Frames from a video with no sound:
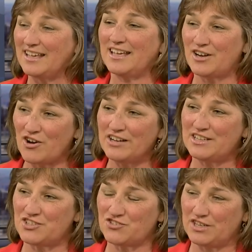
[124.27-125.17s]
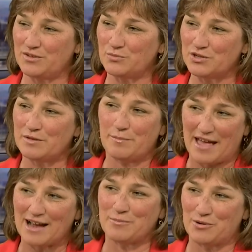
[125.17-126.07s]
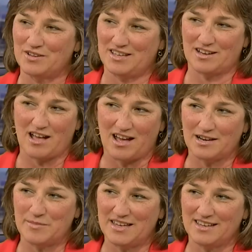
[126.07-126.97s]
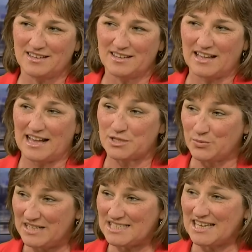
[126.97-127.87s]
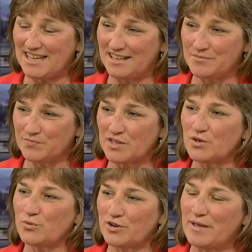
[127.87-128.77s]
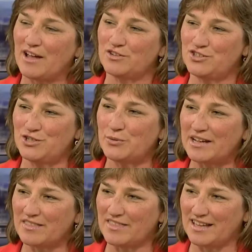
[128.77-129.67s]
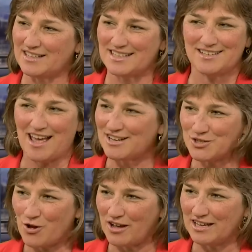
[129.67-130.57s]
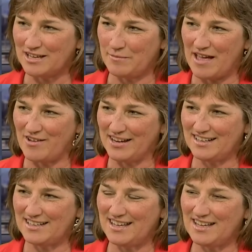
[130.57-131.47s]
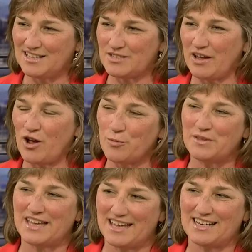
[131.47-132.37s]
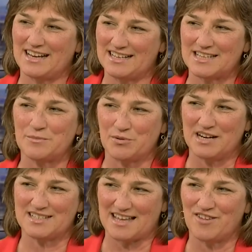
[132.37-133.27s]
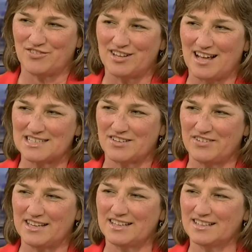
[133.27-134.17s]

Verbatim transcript: In our industry, we're the backbone of the economy as we see it. We're about doing things and not talking about it. So I hope the candidates embrace that philosophy.